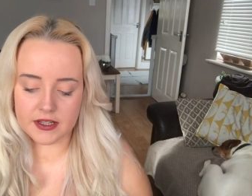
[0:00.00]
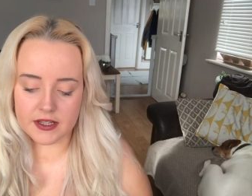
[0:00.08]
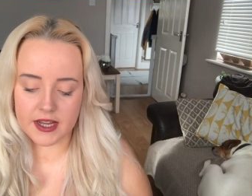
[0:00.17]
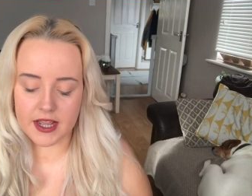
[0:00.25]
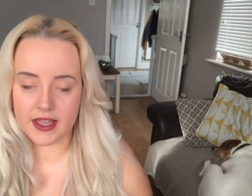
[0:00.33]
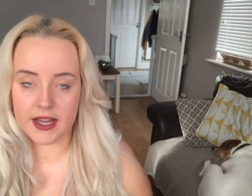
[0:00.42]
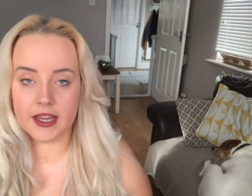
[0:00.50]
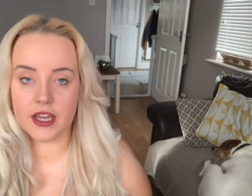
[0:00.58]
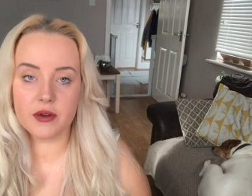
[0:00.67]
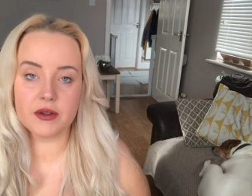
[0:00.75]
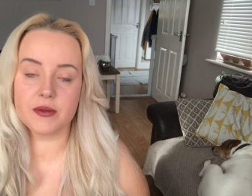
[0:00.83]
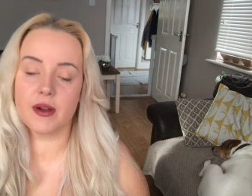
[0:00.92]
say thank
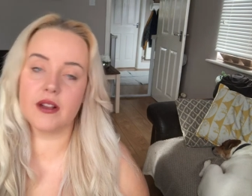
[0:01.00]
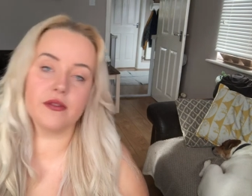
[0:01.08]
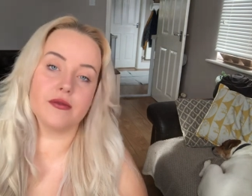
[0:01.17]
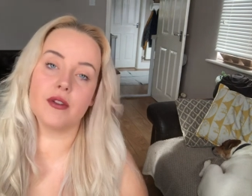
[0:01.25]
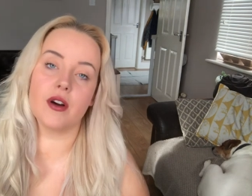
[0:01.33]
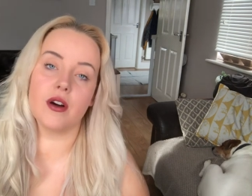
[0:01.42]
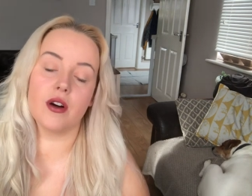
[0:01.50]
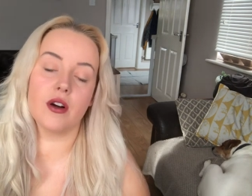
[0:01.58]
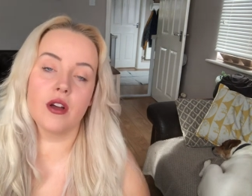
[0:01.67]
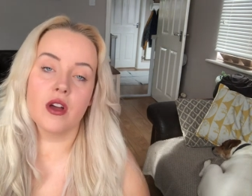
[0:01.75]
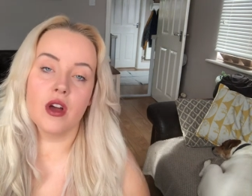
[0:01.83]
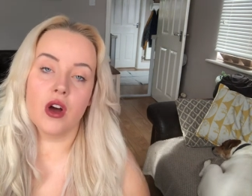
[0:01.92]
you as well
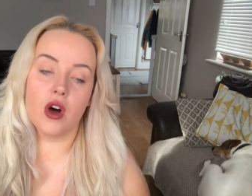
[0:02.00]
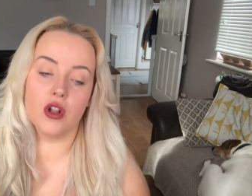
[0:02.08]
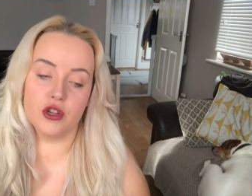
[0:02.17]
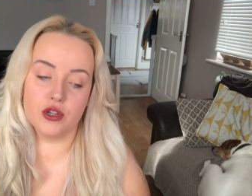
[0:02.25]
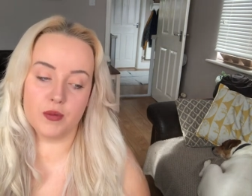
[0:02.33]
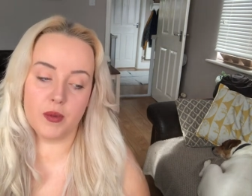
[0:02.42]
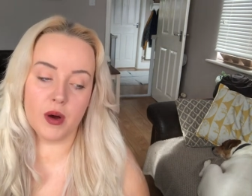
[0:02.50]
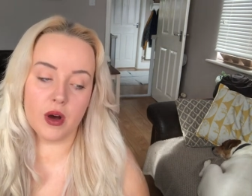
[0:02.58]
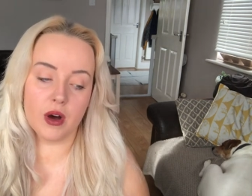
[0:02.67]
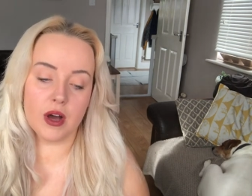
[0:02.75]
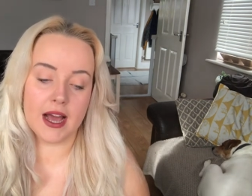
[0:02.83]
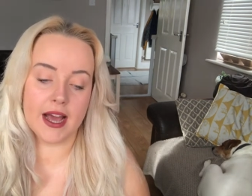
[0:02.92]
for all the
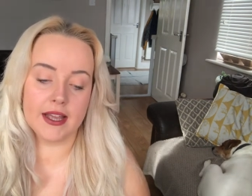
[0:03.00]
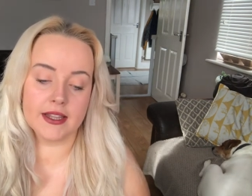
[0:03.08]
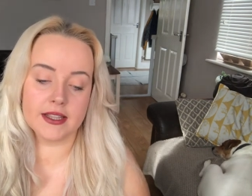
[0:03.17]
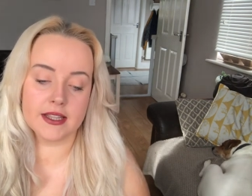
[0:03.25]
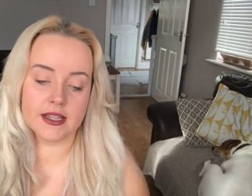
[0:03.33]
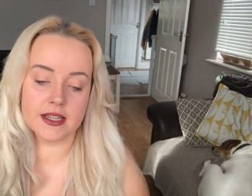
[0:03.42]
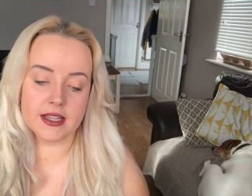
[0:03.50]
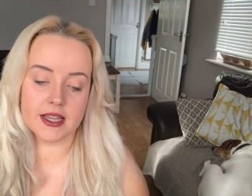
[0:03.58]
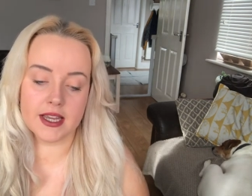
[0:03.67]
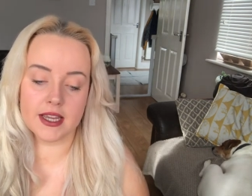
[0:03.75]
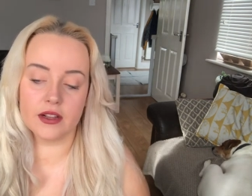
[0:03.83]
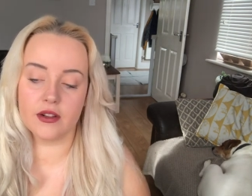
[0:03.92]
support and
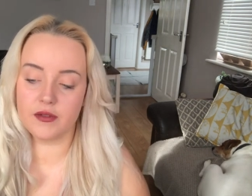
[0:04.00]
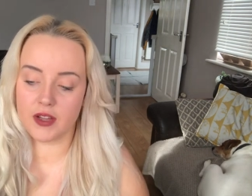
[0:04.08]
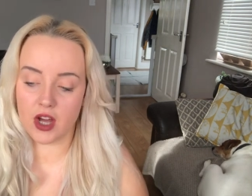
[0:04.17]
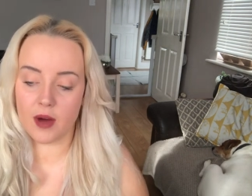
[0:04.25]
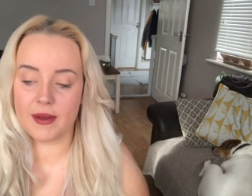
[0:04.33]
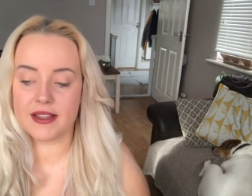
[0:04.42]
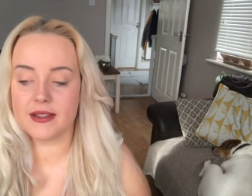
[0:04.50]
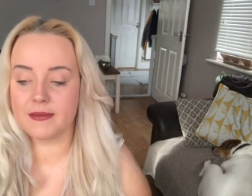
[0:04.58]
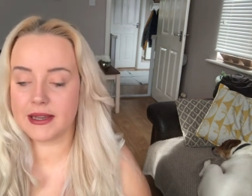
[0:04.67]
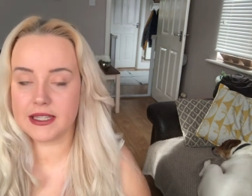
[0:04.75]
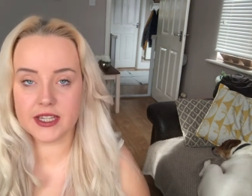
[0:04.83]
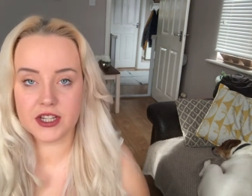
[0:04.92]
the lovely comments
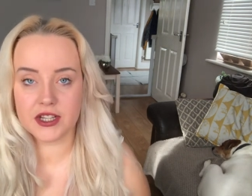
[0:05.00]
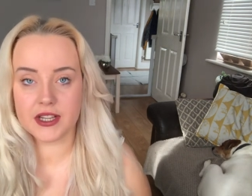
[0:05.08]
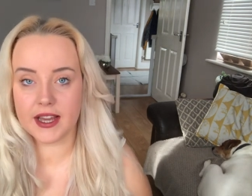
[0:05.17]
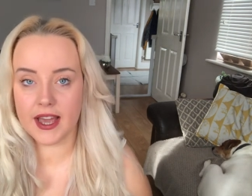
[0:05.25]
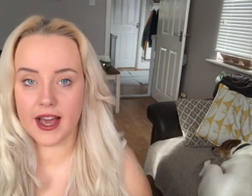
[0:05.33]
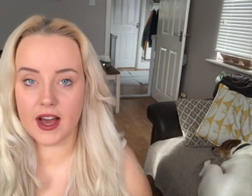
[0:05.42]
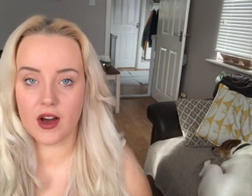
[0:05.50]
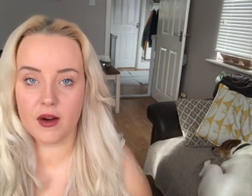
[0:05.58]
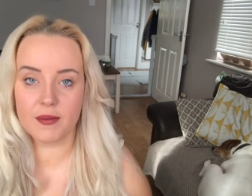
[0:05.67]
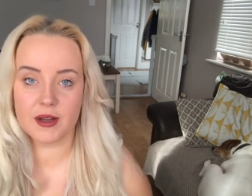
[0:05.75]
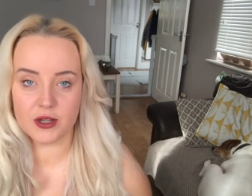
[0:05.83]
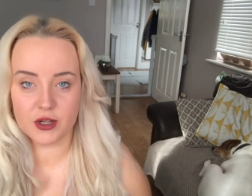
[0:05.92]
and messages I get
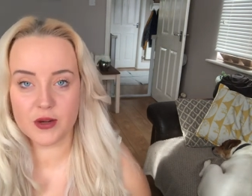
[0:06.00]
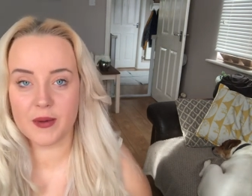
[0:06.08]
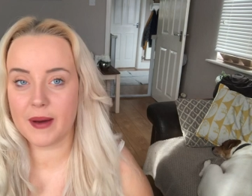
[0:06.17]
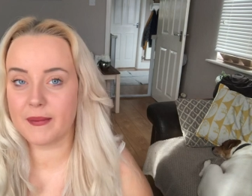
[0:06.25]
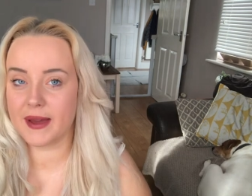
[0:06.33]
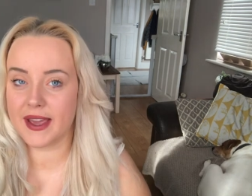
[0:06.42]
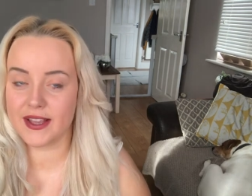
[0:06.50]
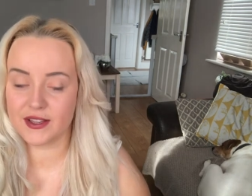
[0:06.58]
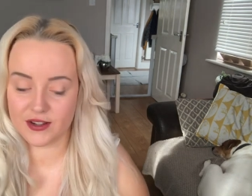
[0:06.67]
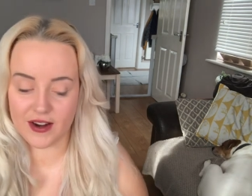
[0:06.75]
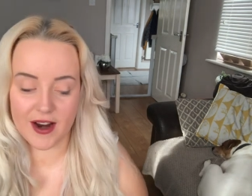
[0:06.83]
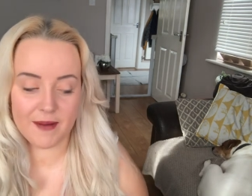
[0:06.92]
on my YouTube and my
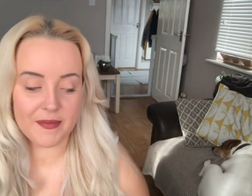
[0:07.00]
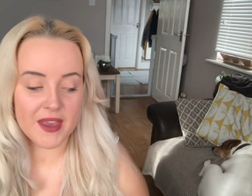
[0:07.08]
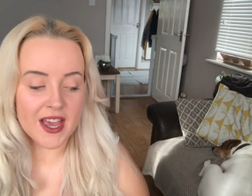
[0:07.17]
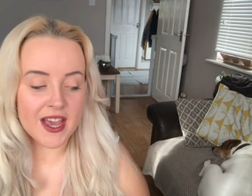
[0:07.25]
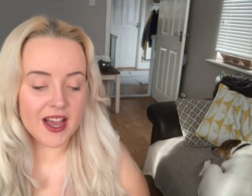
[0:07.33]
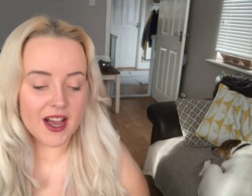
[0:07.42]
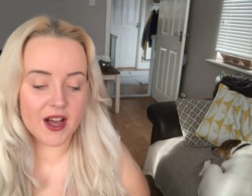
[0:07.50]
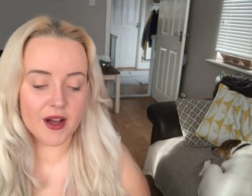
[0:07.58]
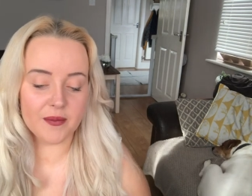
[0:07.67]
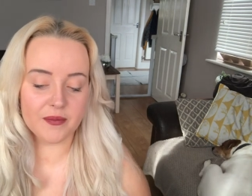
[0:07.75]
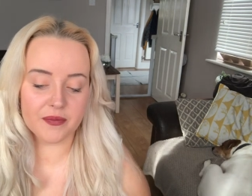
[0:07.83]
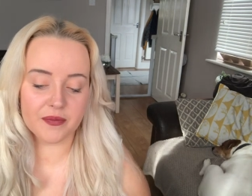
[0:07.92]
Instagram.
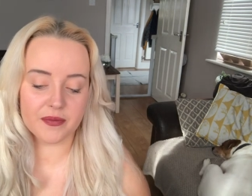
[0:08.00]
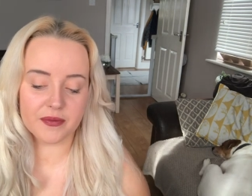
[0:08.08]
Um,